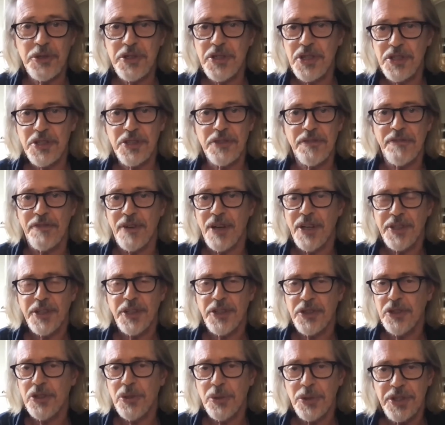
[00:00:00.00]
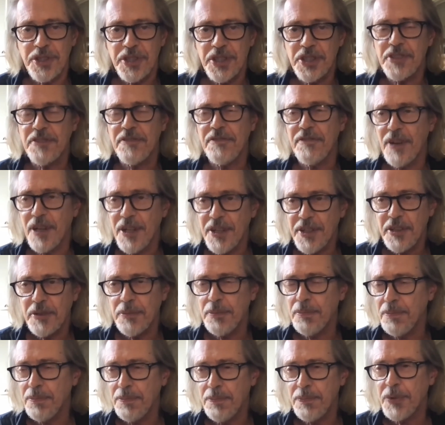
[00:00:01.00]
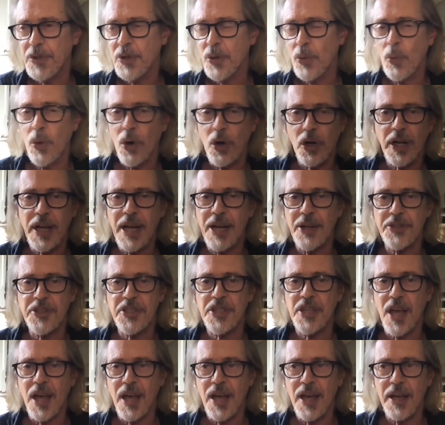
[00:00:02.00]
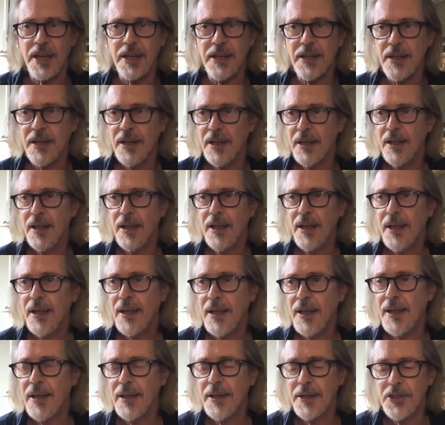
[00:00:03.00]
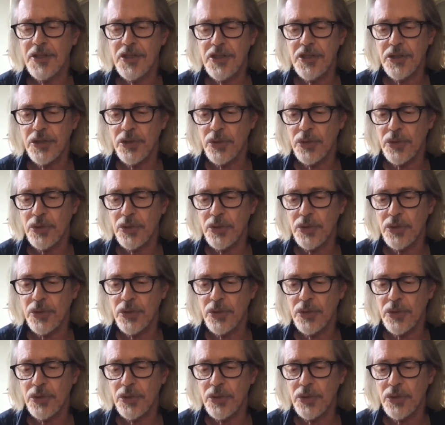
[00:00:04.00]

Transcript: just fun to do. It's just fun to work outside and